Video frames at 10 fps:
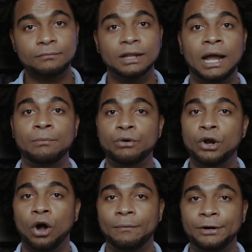I'm
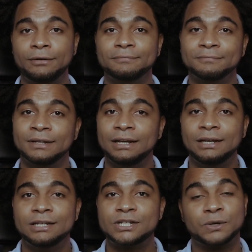recovered.
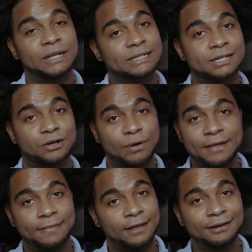So that's a
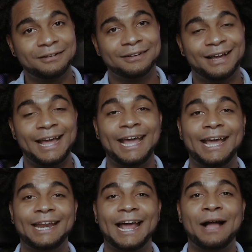great thing,
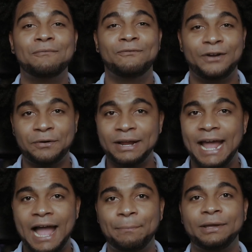and I'm very
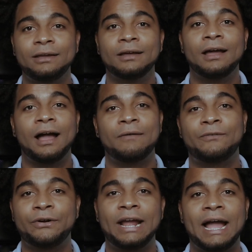happy. I'm
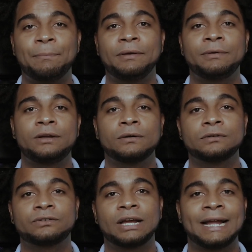very happy
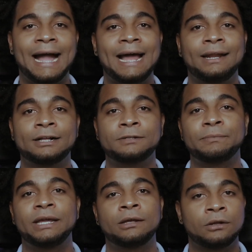because God helped
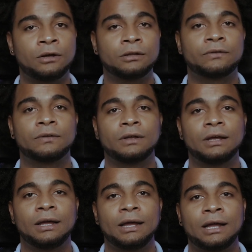me a lot
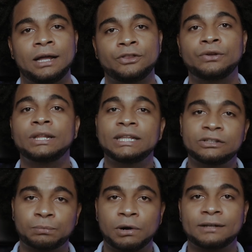during
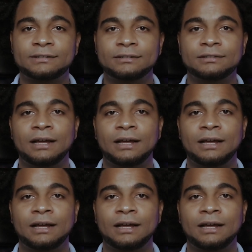this process.